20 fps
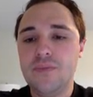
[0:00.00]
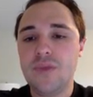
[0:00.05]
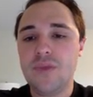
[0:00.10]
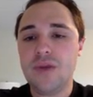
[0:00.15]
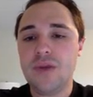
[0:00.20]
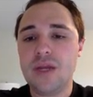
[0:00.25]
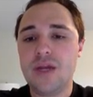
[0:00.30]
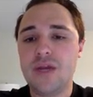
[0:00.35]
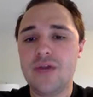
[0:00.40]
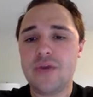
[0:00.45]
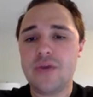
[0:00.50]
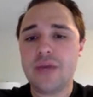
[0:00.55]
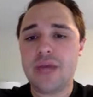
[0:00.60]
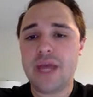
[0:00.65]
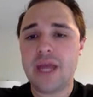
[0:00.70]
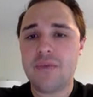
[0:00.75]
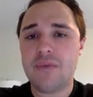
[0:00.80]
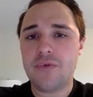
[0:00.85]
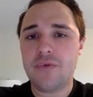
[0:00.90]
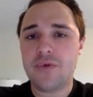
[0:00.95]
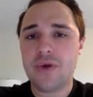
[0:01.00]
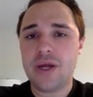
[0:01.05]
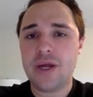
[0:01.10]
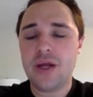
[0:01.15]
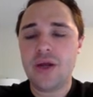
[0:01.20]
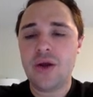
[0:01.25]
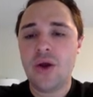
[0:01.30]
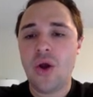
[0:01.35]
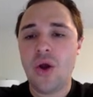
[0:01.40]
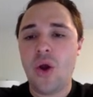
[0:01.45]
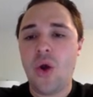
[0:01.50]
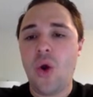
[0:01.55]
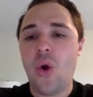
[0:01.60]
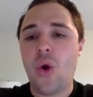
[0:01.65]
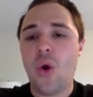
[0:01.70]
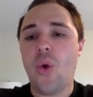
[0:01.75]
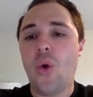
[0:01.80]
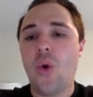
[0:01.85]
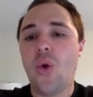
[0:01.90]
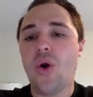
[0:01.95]
either became free
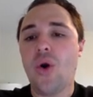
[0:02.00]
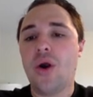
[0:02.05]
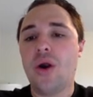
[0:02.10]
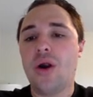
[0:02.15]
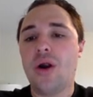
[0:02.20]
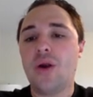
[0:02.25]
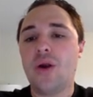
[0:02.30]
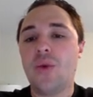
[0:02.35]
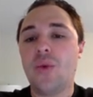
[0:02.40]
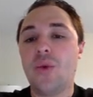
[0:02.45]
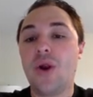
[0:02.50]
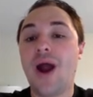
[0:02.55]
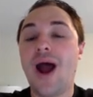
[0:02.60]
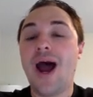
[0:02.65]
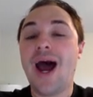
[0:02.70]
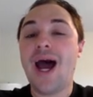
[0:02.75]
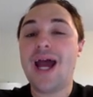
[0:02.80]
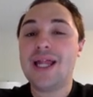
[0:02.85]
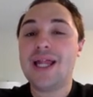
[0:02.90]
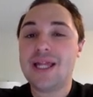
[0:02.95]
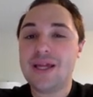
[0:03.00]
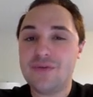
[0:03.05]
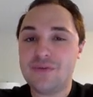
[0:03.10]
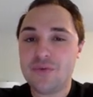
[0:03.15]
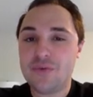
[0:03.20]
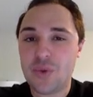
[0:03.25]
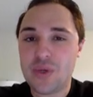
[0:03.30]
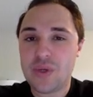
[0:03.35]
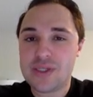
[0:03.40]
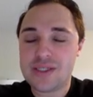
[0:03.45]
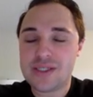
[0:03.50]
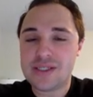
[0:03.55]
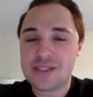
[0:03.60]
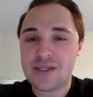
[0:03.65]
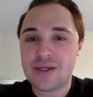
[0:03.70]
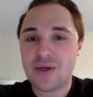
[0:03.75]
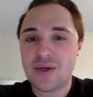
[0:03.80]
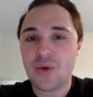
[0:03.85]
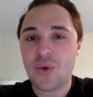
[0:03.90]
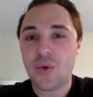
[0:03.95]
or were highly influenced
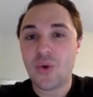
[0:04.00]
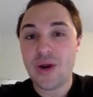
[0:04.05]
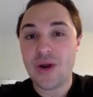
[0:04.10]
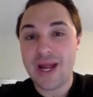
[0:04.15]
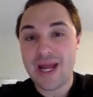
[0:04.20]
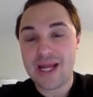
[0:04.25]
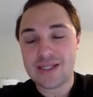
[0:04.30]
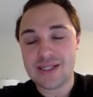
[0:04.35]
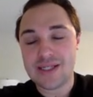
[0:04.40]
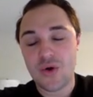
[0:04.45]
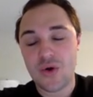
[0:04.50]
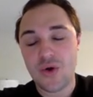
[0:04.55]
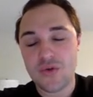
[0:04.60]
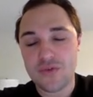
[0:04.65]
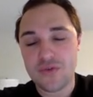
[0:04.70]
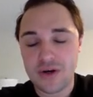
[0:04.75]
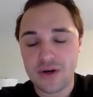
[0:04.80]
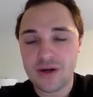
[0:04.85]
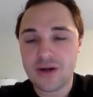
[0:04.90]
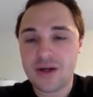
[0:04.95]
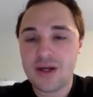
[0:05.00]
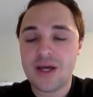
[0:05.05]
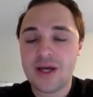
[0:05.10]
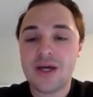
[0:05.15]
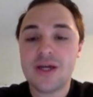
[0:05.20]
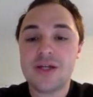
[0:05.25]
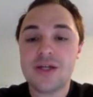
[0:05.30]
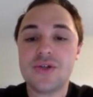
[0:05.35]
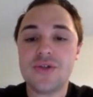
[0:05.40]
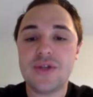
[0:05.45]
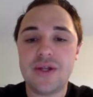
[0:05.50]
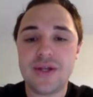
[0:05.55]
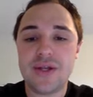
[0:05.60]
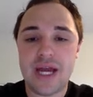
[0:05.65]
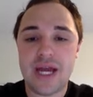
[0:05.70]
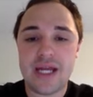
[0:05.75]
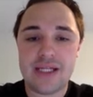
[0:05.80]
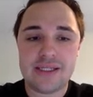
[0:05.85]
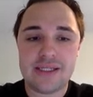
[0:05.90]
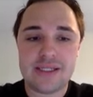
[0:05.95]
or handed over to the
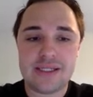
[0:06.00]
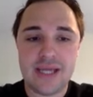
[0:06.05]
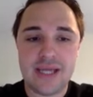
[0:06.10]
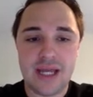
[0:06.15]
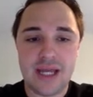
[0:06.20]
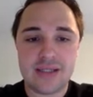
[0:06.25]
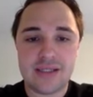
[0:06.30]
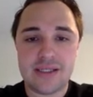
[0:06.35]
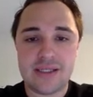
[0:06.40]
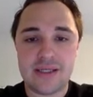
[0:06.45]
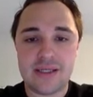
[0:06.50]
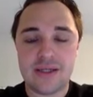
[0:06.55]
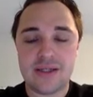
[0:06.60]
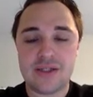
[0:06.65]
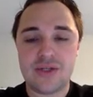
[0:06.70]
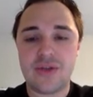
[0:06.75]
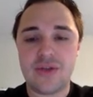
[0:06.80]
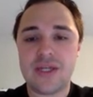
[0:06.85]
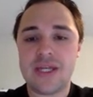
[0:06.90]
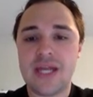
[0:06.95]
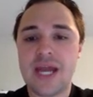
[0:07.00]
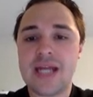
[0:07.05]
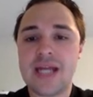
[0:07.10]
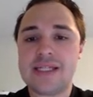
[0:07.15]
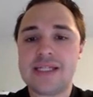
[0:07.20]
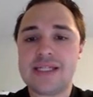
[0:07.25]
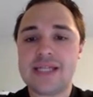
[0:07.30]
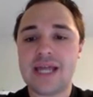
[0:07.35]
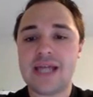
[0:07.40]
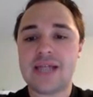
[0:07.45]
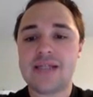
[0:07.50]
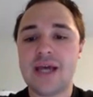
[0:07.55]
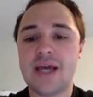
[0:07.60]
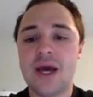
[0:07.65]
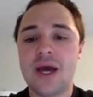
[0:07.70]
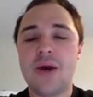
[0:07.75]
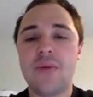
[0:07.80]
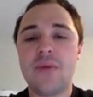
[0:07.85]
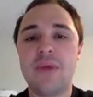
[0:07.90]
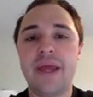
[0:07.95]
United States. So the United States
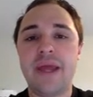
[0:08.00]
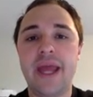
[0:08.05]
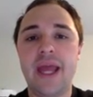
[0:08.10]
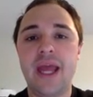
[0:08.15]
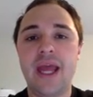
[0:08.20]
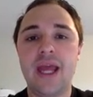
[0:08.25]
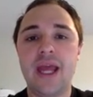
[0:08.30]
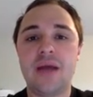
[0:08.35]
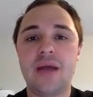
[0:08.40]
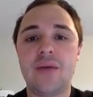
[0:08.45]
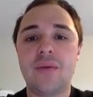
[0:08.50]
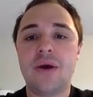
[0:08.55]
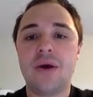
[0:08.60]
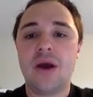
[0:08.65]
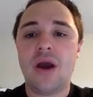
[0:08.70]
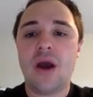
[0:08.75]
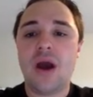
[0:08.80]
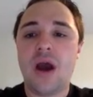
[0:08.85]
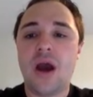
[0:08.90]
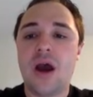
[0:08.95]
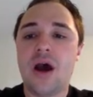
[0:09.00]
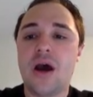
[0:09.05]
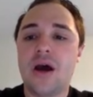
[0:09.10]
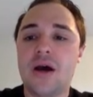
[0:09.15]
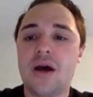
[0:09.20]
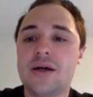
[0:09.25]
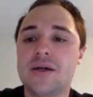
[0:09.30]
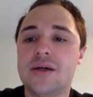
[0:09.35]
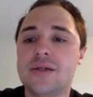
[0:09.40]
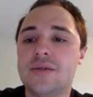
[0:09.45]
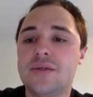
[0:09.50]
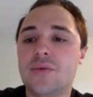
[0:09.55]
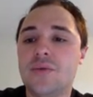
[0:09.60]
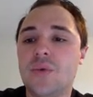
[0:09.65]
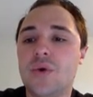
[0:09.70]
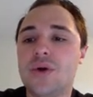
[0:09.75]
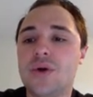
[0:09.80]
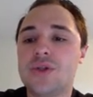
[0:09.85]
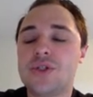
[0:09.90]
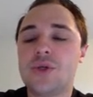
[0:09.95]
became a
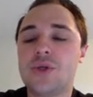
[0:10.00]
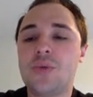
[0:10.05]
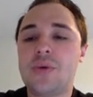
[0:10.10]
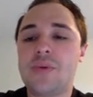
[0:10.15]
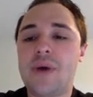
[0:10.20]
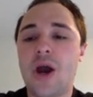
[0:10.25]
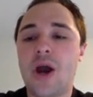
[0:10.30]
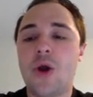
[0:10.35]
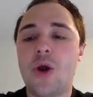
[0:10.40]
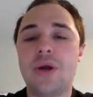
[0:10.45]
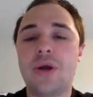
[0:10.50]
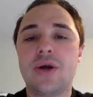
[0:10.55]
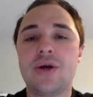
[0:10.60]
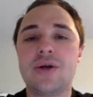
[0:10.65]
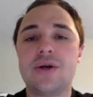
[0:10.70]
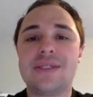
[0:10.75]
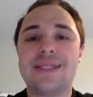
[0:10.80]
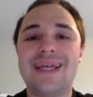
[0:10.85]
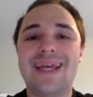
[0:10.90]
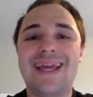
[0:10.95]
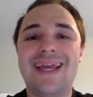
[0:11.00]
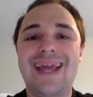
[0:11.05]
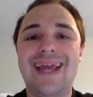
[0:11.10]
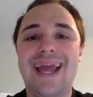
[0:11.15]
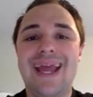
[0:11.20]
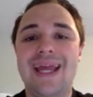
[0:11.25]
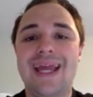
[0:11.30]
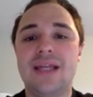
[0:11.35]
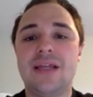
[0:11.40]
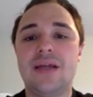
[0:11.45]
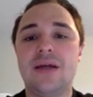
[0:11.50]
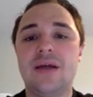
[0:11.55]
world superpower because they gained